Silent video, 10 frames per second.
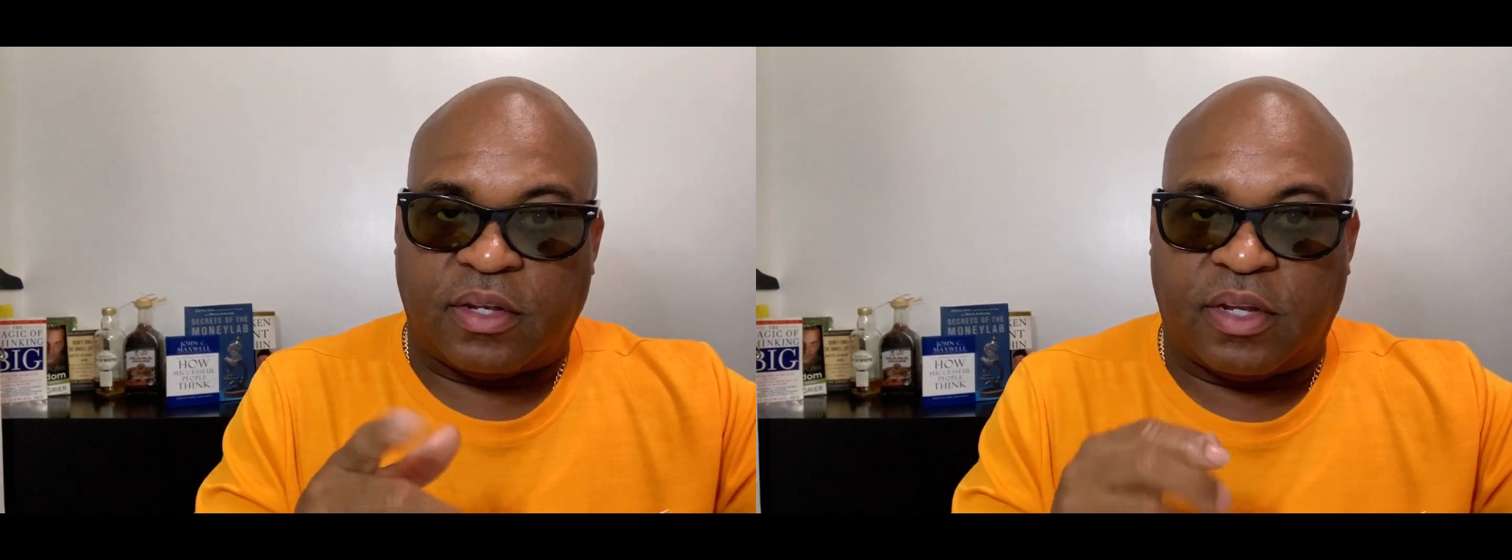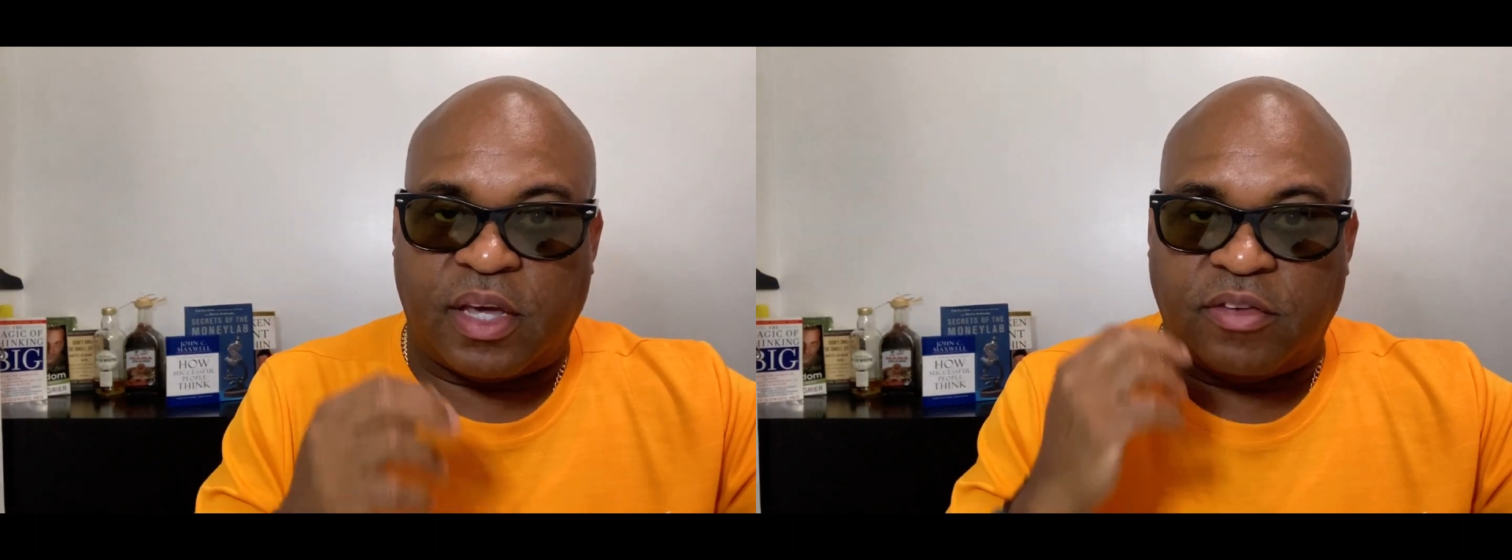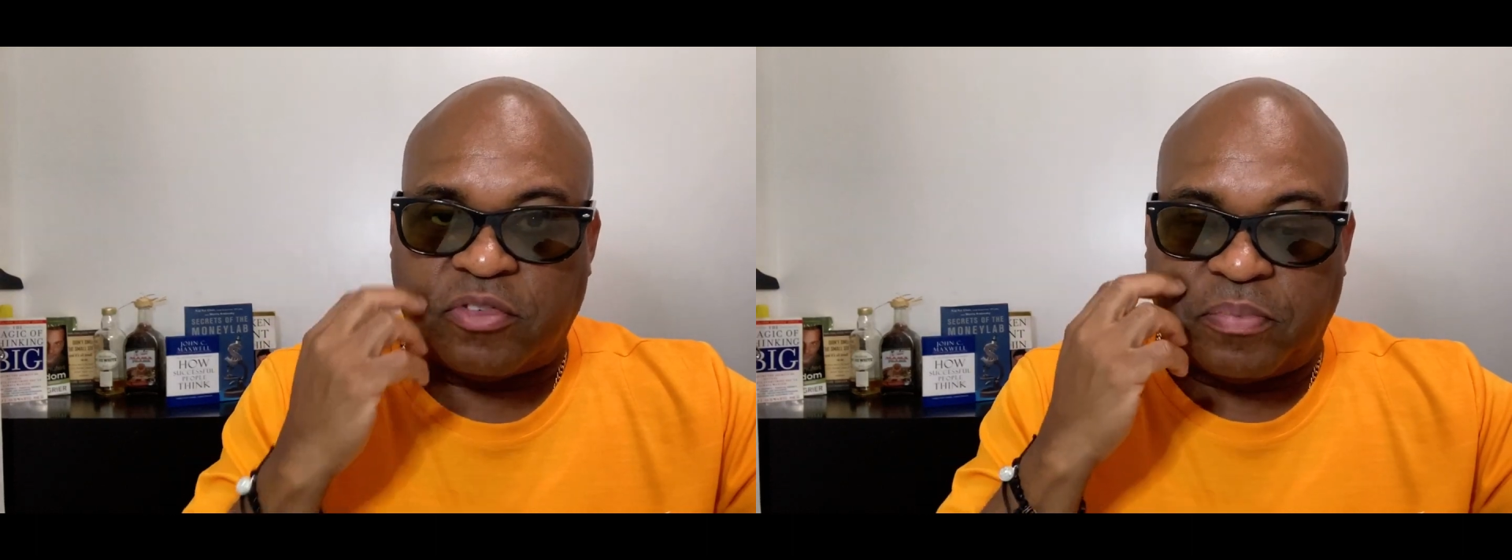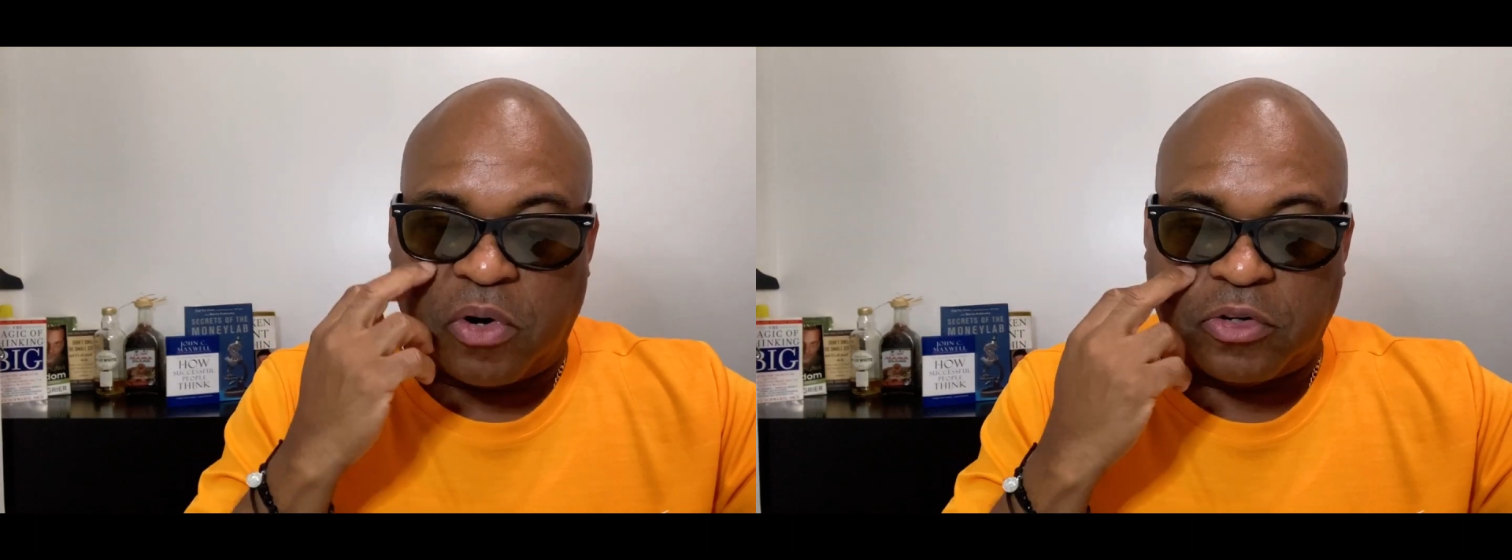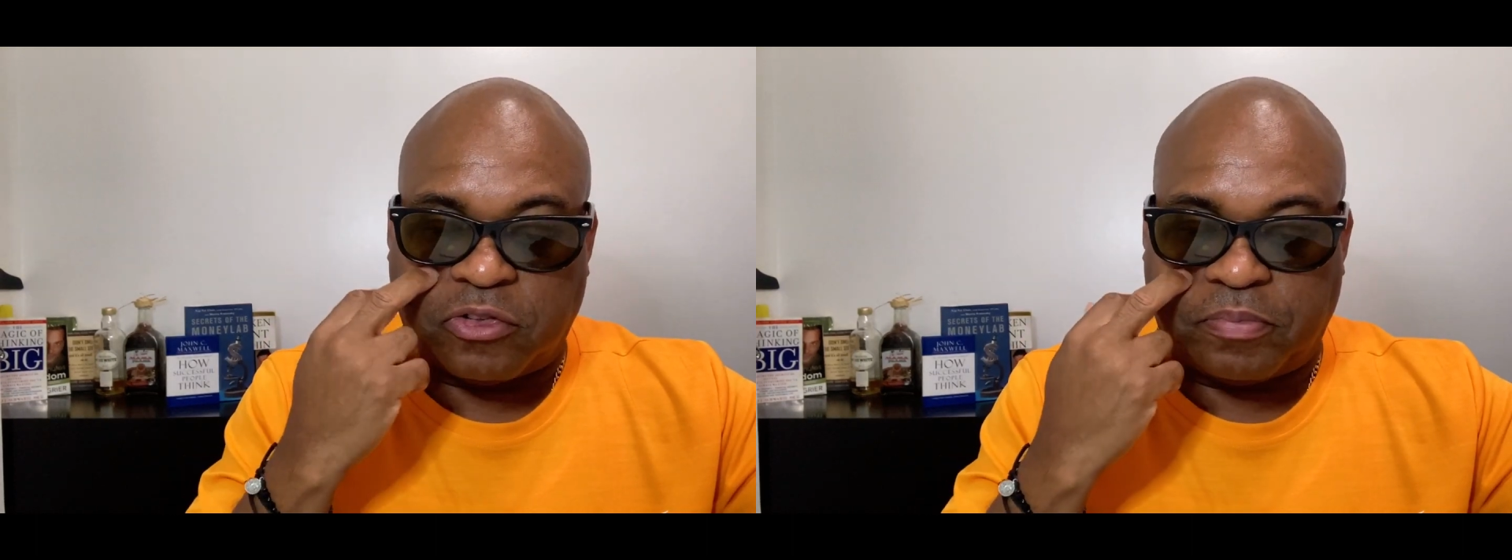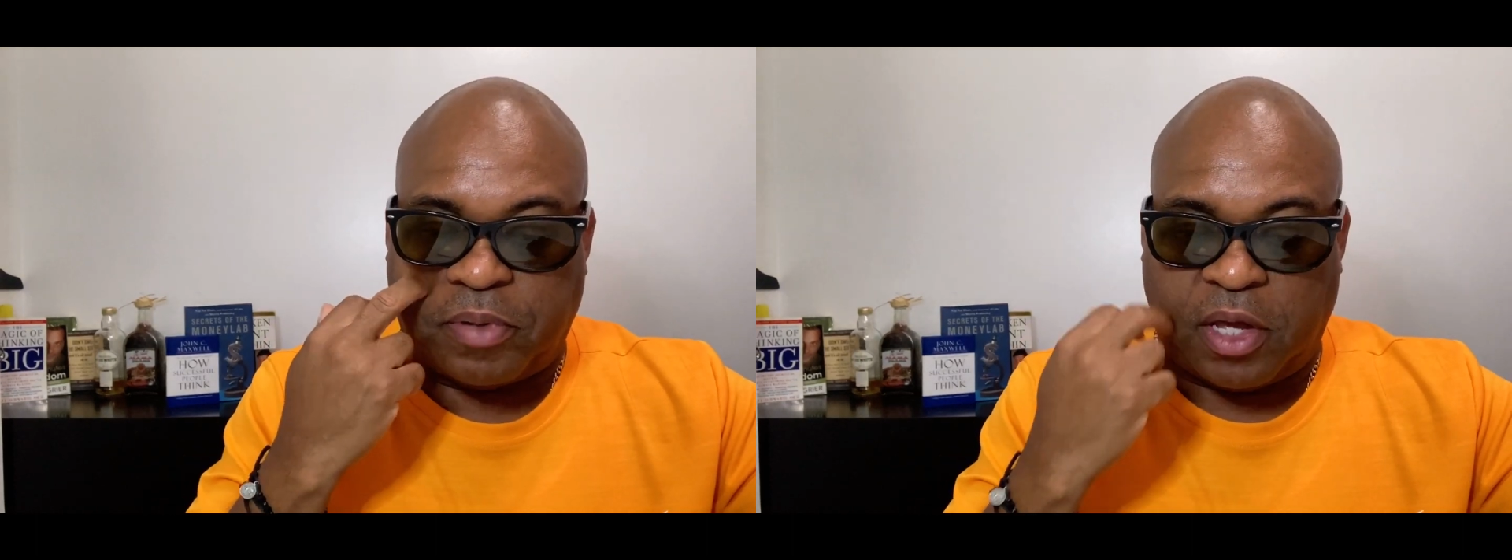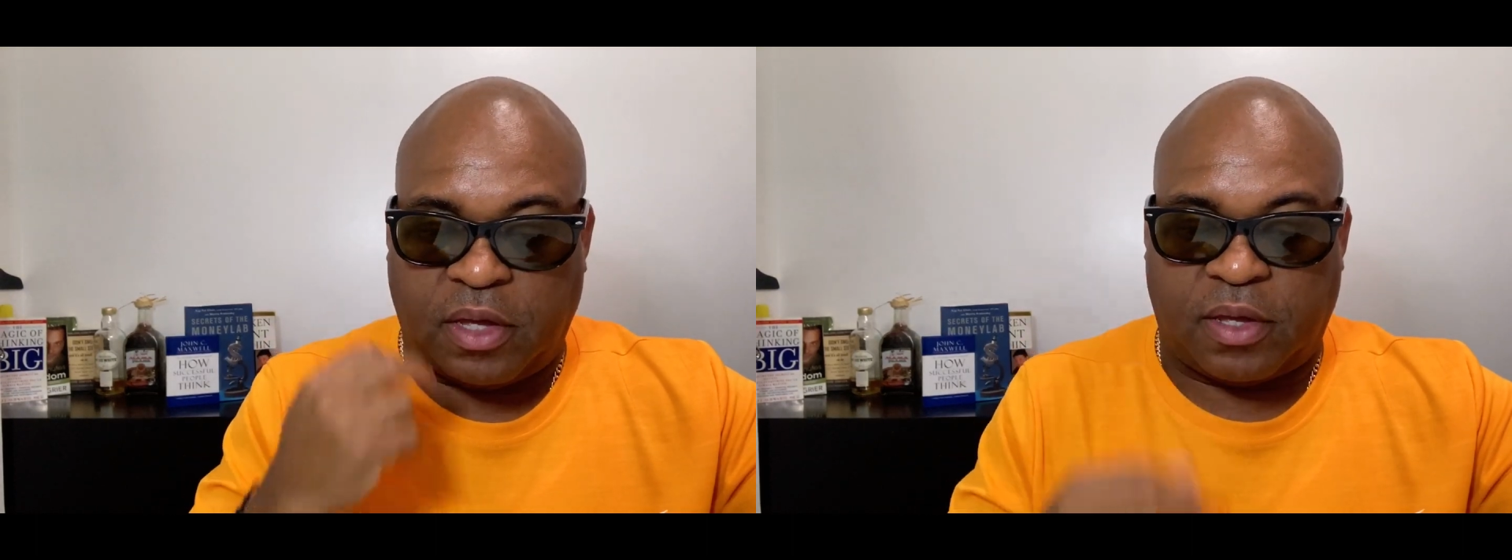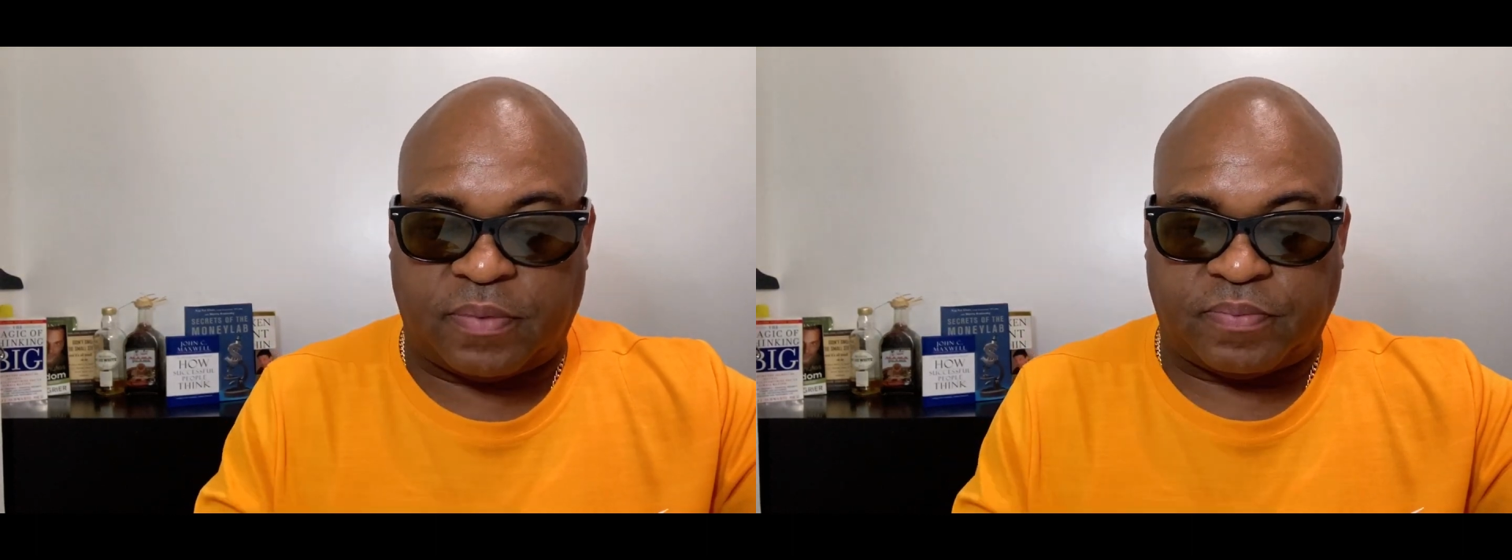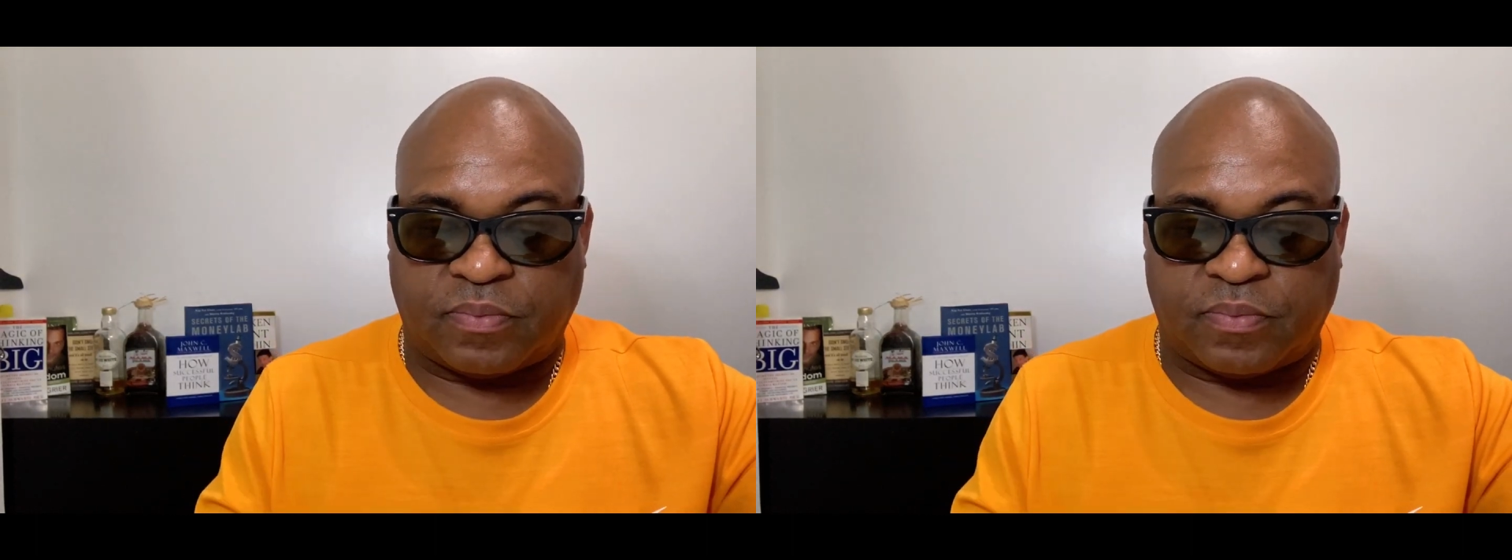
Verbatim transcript: Dave's bonus play.